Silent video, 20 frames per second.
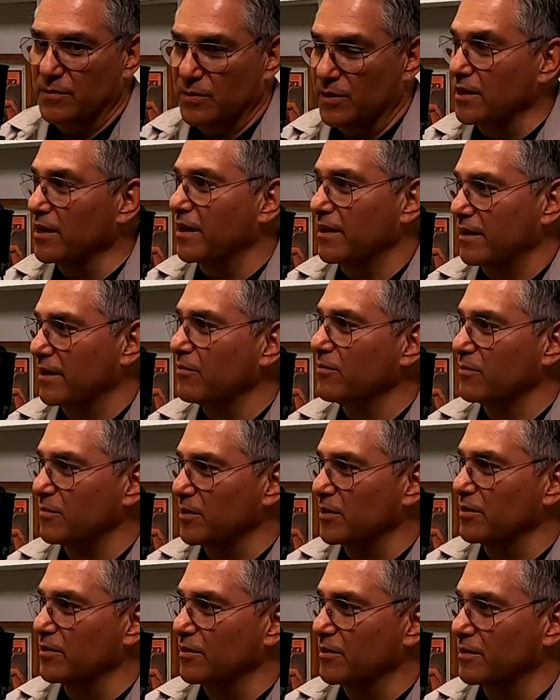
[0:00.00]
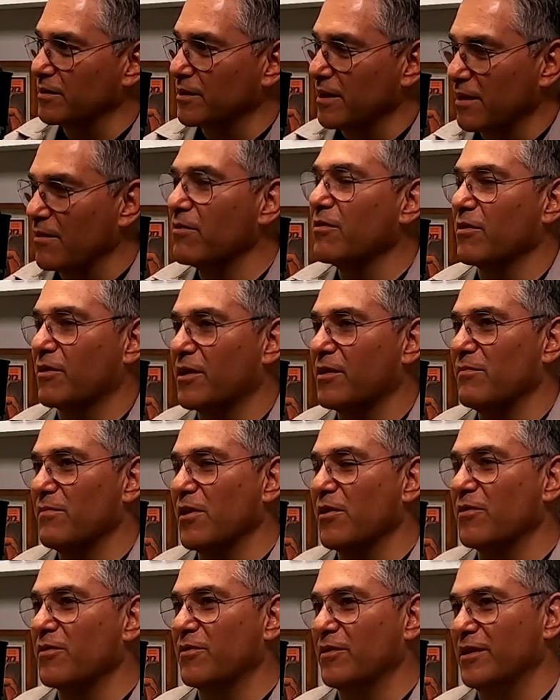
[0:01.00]
it. But yeah, that would be a good. That, okay,
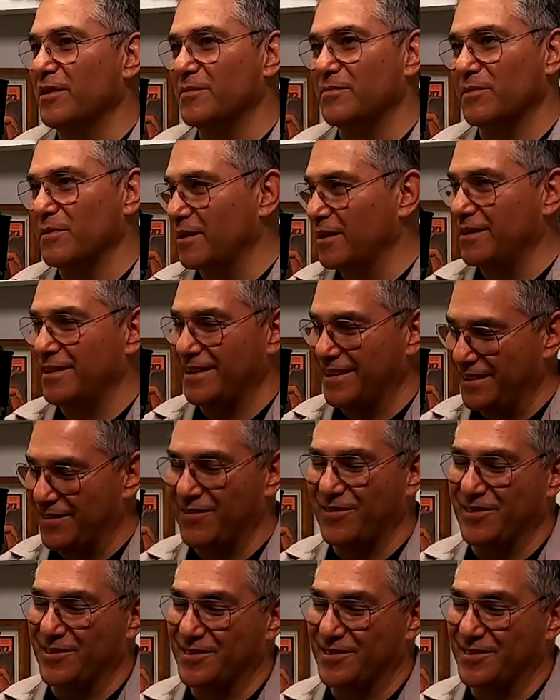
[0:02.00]
milk crates, but yeah, they got